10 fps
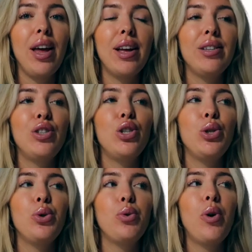and
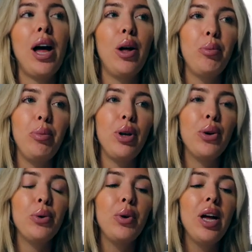to help
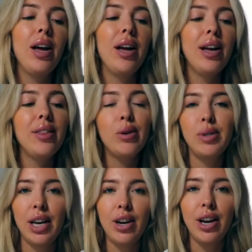you in
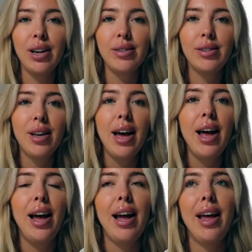those areas,
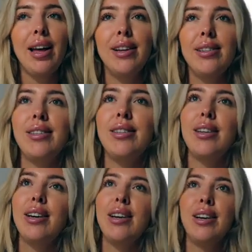and
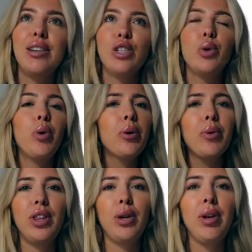to work
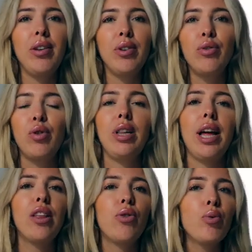with you even for
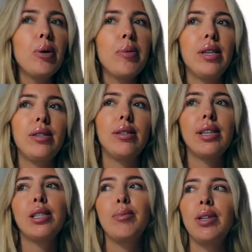like 3 months,
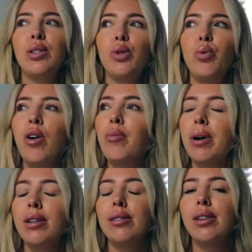6 months, 12
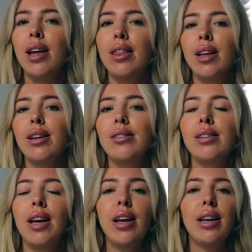months. I think it's
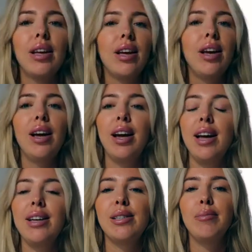like,
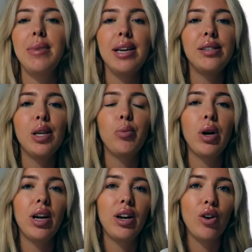it's amazing
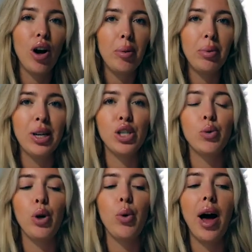what can accomplish
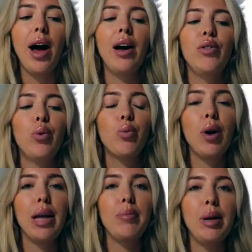when you have the
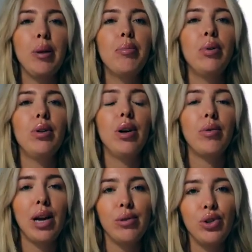right people
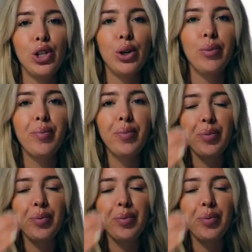around you.